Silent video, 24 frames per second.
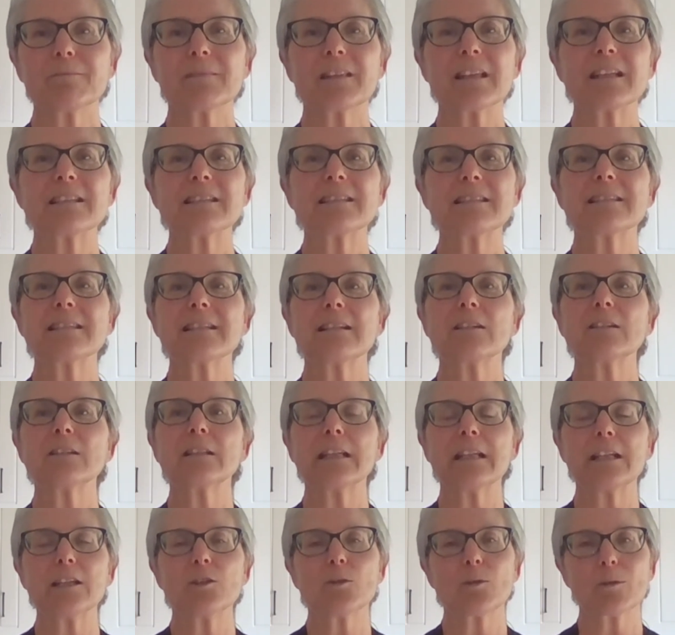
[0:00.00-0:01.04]
They still
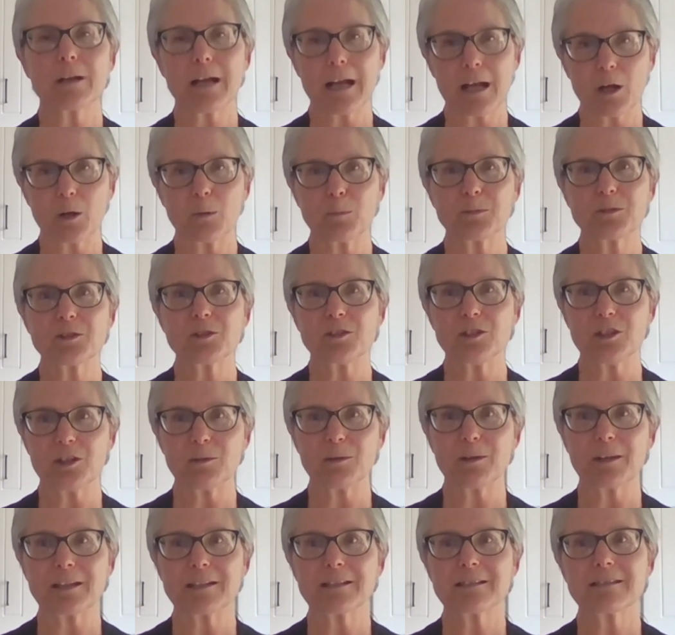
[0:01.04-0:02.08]
need your help to
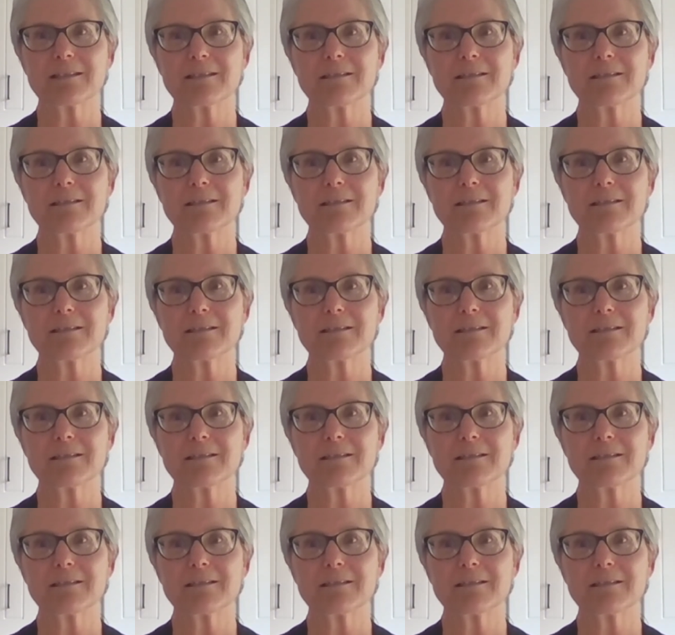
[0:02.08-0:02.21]
do this.